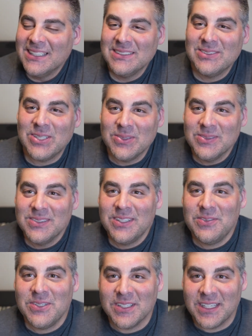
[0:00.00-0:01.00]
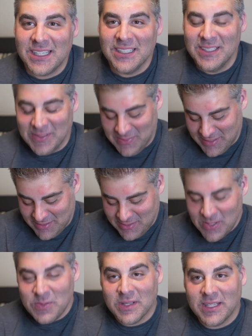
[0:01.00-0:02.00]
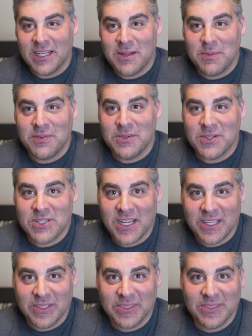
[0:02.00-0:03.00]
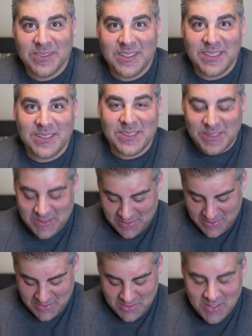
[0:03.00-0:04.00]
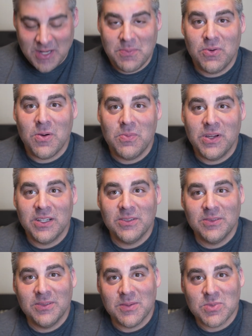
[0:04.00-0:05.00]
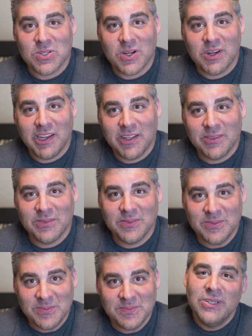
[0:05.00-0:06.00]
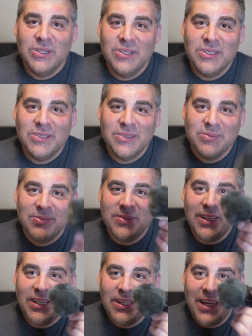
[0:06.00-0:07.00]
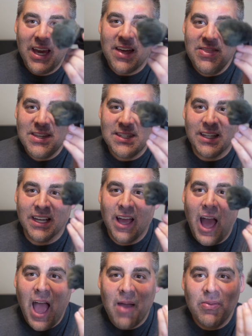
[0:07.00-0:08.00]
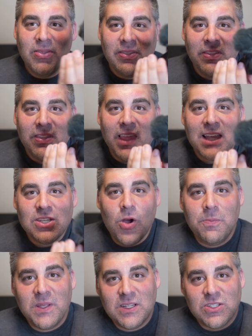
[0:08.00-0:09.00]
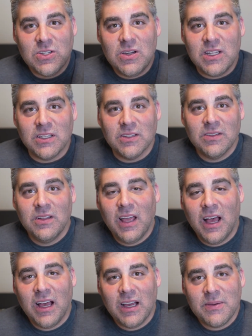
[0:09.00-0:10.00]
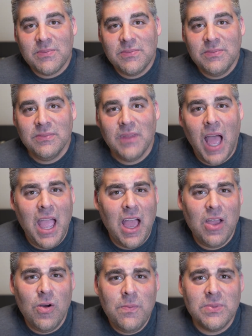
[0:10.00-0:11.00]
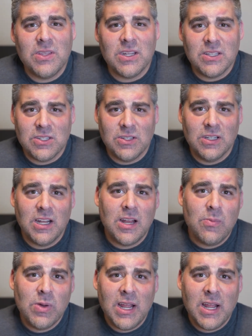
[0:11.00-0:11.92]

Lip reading: Don't, if you're a kid, don't look that up. If you're a child, it's not appropriate. I'm sorry. Yeah, this thing. Let's hope that it's good. I hope that it's good. And when I